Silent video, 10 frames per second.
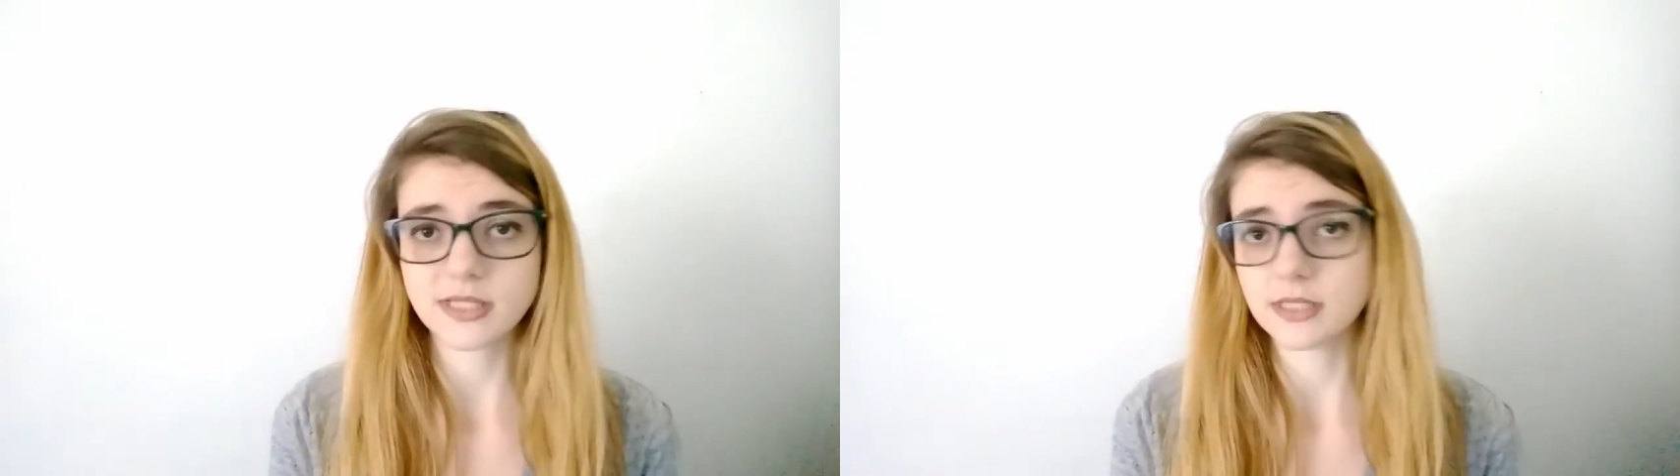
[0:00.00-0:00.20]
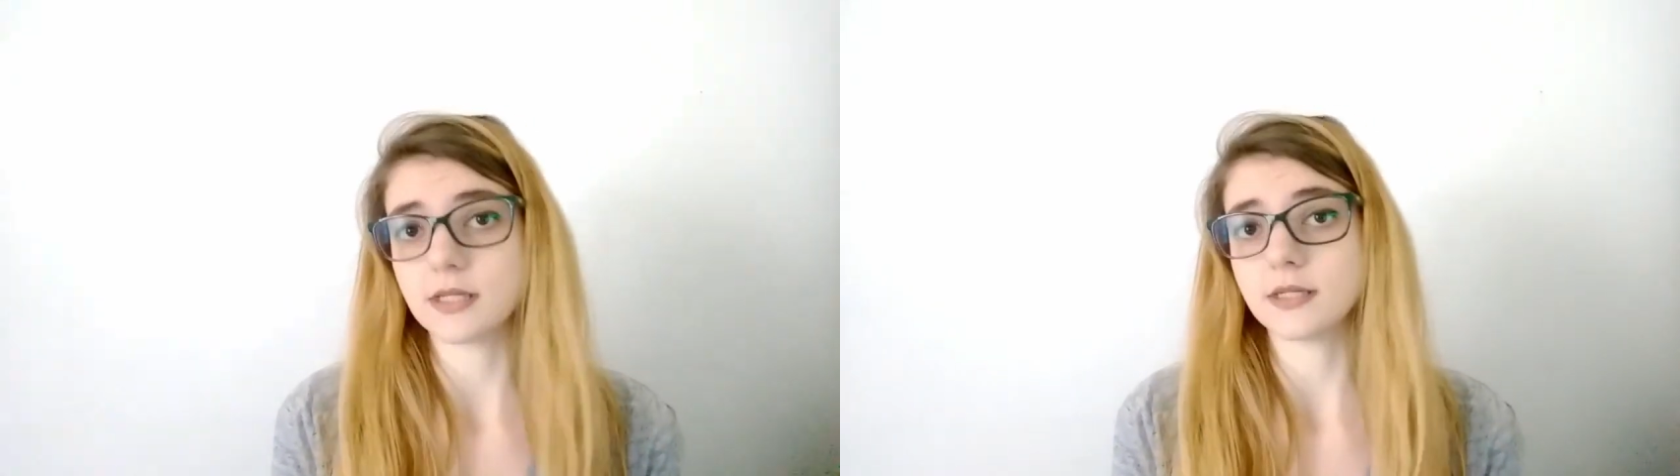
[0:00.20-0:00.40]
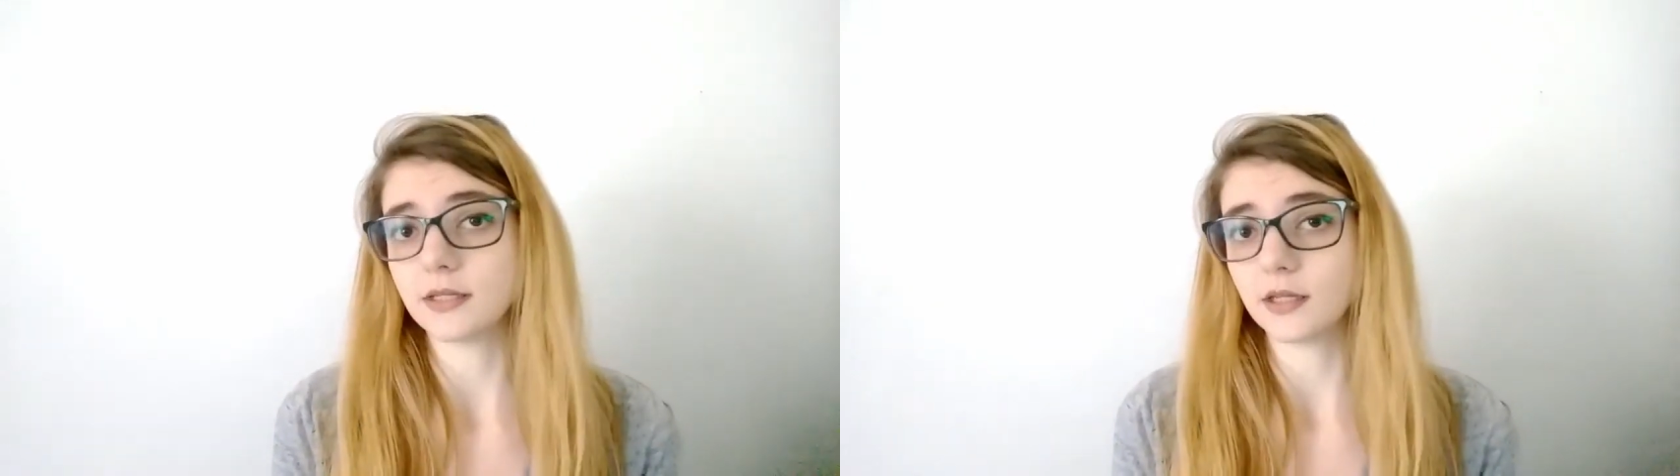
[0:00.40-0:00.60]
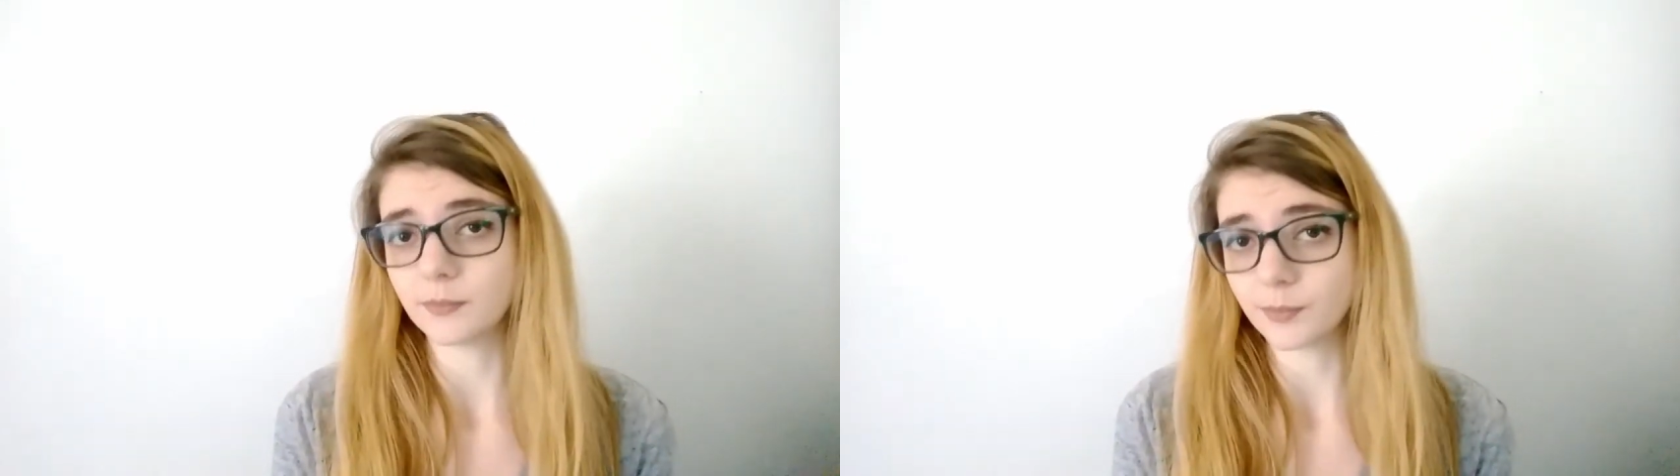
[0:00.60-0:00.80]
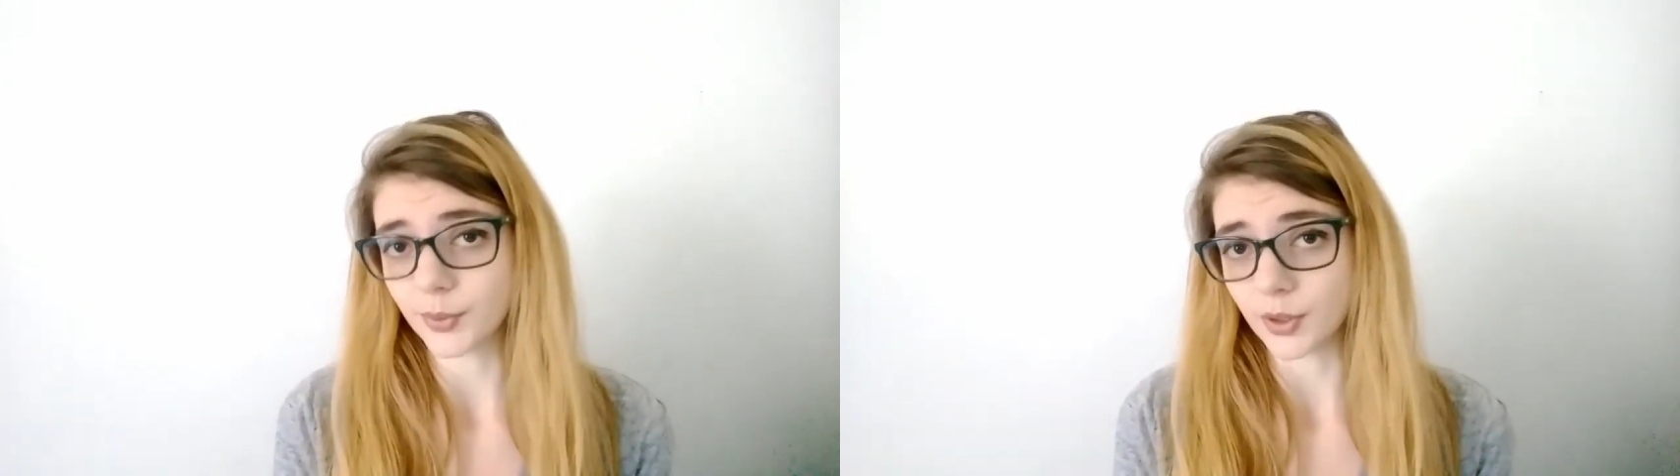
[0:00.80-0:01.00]
see
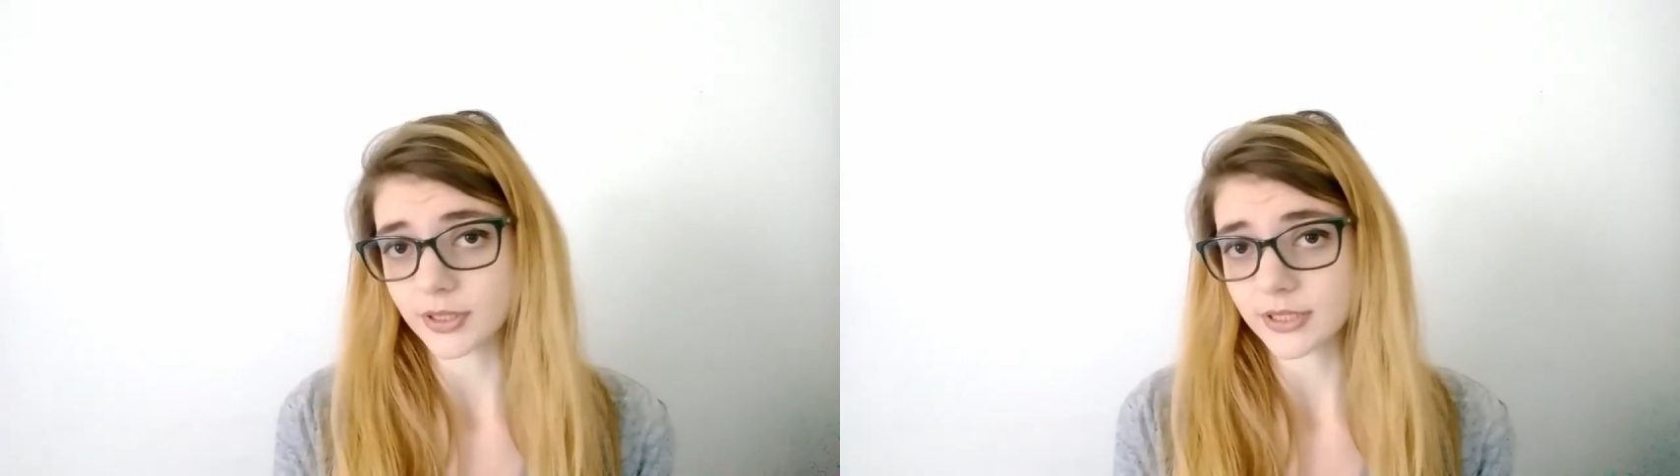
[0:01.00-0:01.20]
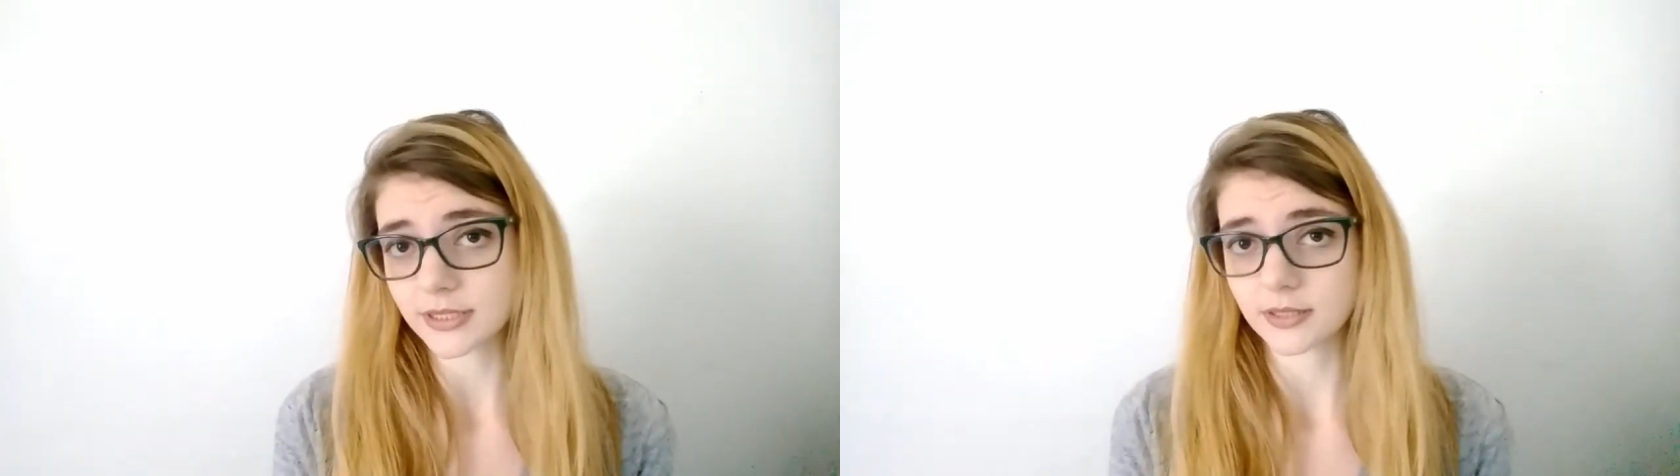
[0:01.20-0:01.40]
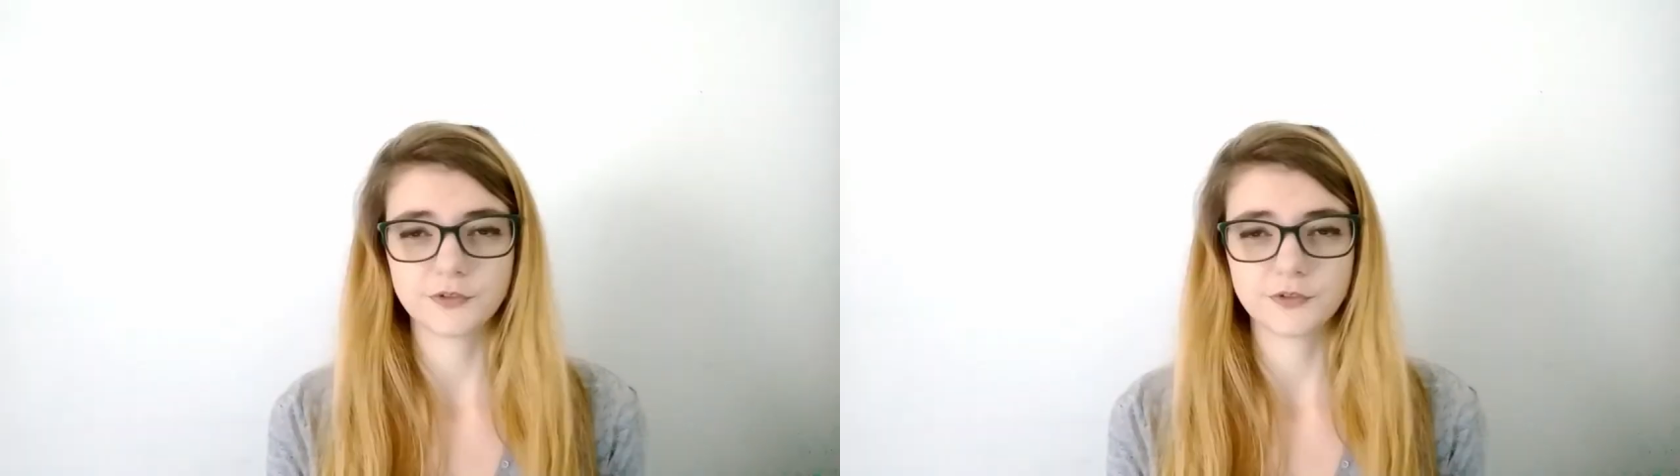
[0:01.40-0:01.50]
in books.